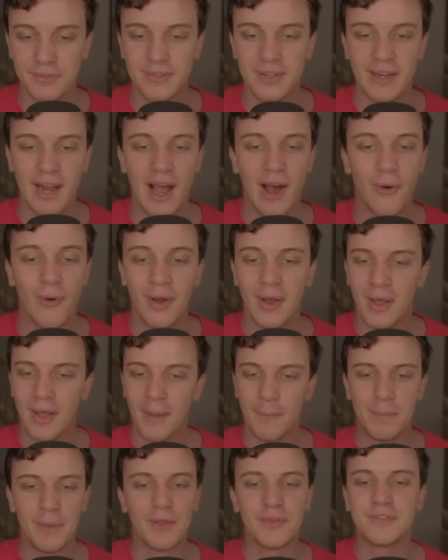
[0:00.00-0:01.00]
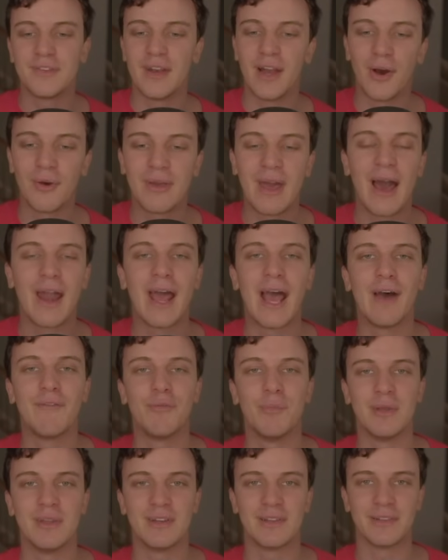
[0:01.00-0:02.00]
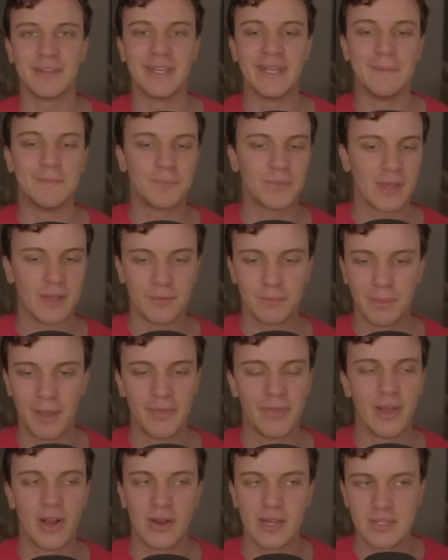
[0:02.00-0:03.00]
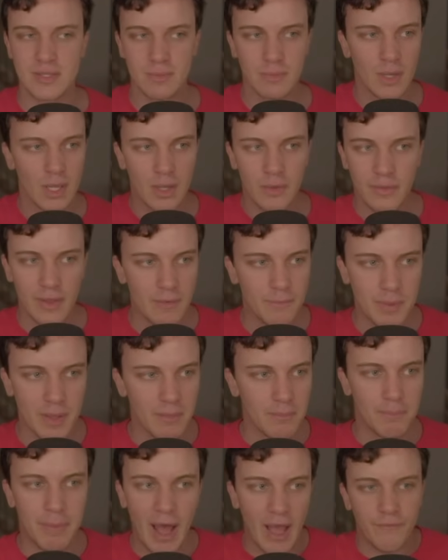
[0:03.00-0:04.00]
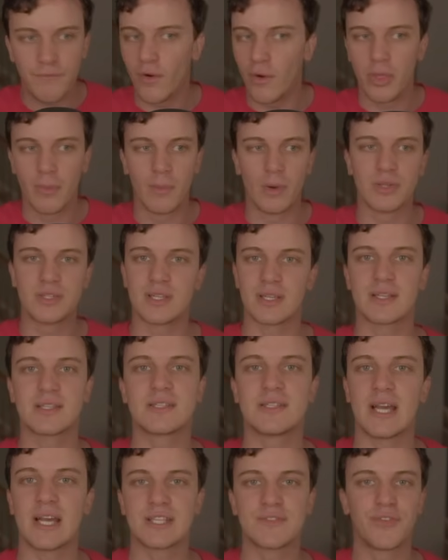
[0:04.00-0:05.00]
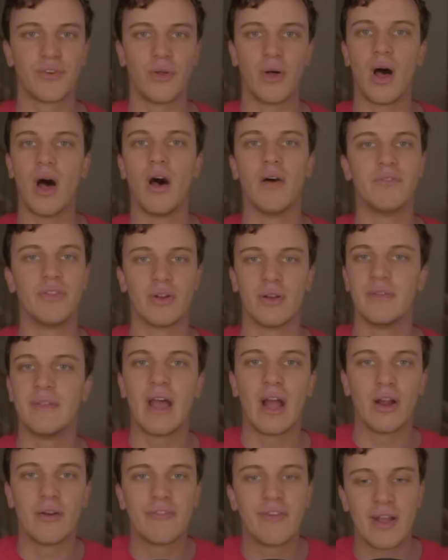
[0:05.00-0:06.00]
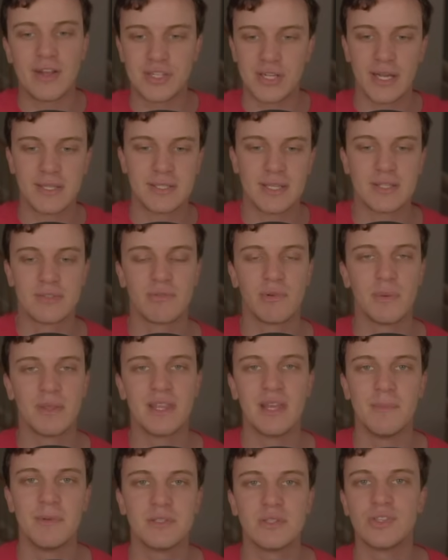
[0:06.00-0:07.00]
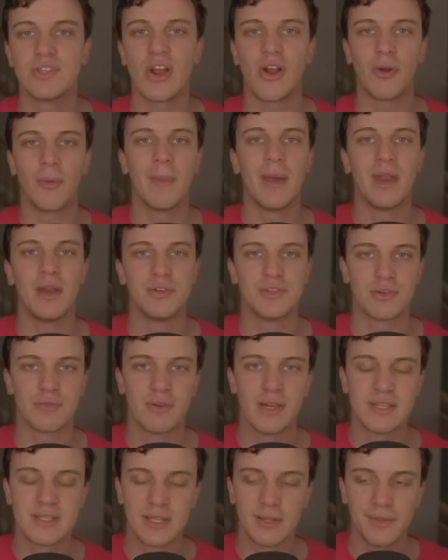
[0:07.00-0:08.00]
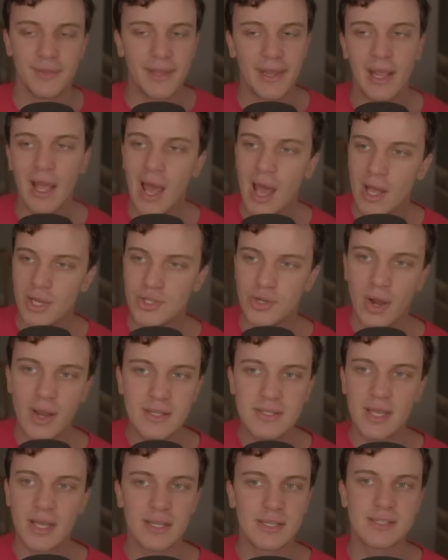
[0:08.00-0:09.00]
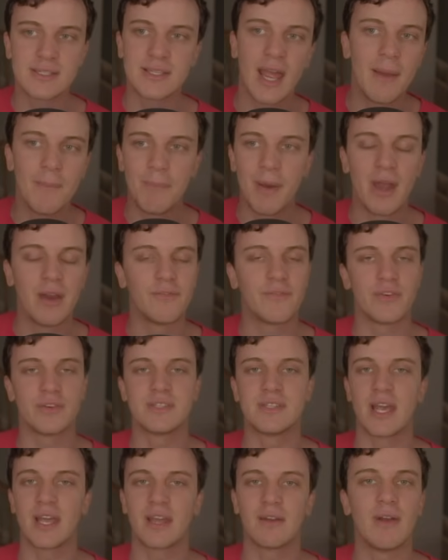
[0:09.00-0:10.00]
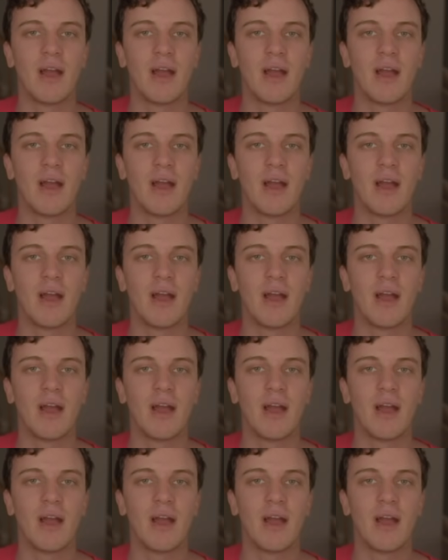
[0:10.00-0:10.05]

Zito, got to have him in elite. He's been there. They've been by far the most successful of their entire franchise history with him as a general manager recently. Trades like Sam Bennett for a second